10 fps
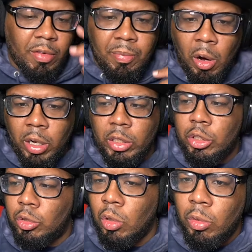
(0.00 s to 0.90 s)
if Marcus
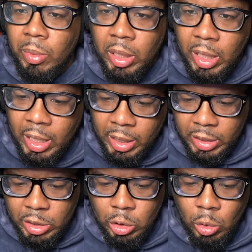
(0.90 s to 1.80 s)
Stroman
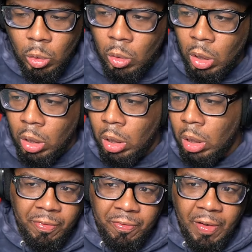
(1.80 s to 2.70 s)
is your
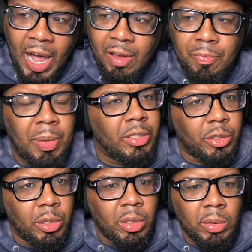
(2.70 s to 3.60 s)
five
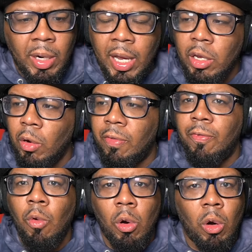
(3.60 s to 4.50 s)
pitcher, right? Your
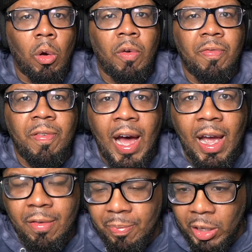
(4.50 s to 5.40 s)
four or
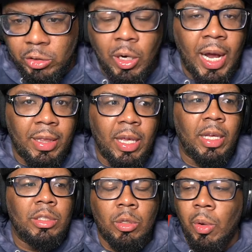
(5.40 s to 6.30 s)
five pitcher. I think
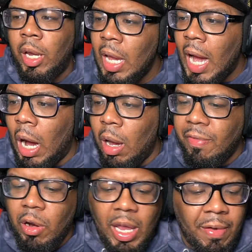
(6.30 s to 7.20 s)
it's great.
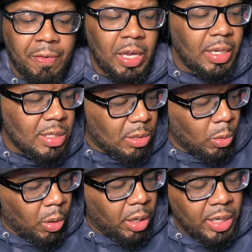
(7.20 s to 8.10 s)
However, if he's
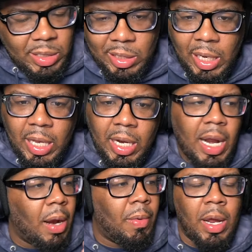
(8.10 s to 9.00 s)
where he's slated
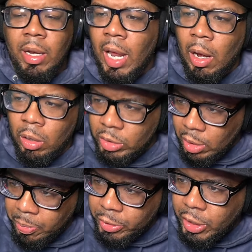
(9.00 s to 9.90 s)
at right now, because
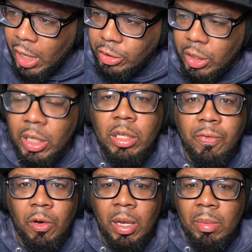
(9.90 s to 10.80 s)
the projection is
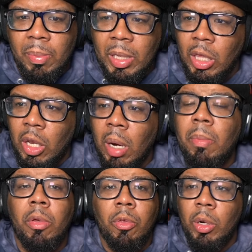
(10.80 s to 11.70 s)
for him to be the
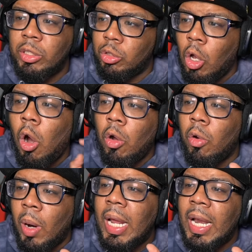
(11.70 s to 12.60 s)
number three
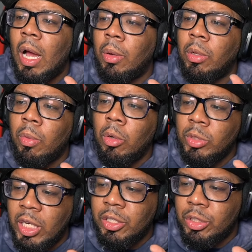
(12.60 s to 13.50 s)
starter right now in the
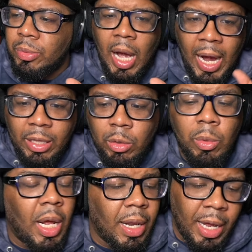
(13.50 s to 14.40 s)
rotation, I do
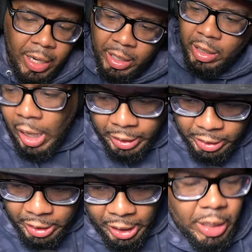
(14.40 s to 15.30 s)
not like it. I
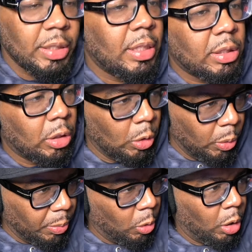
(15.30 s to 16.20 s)
think the Yankees need to
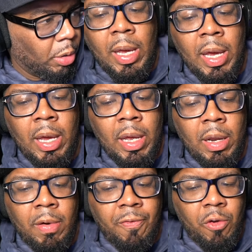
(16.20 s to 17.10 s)
do more.
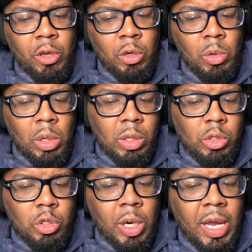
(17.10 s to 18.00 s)
And for you to
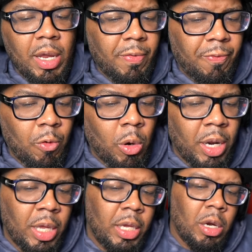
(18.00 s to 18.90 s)
trade for,
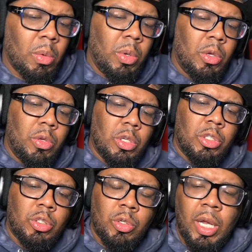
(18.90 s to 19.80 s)
in a year where you
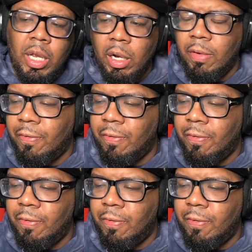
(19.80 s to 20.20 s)
just traded